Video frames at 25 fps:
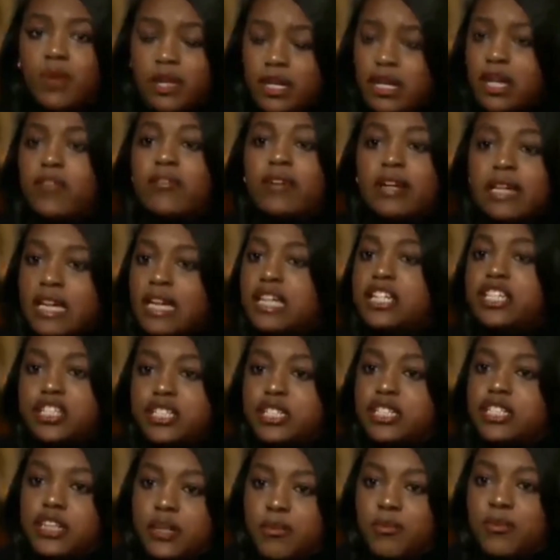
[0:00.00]
Okay,
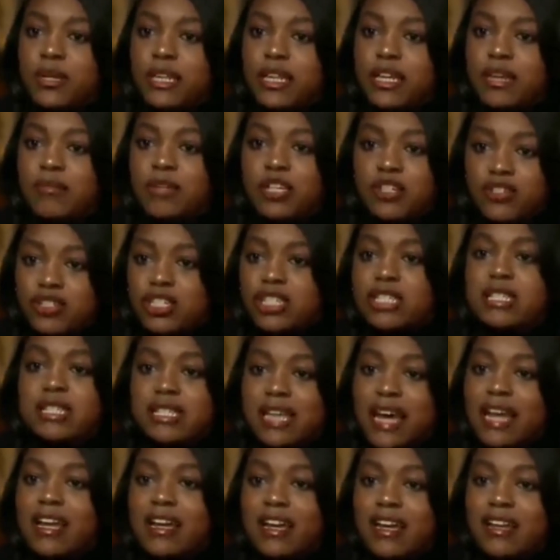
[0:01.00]
RKelly's case,
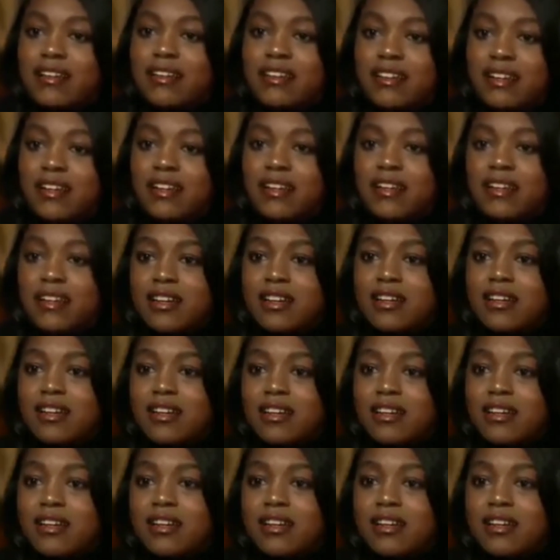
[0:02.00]
I don't know.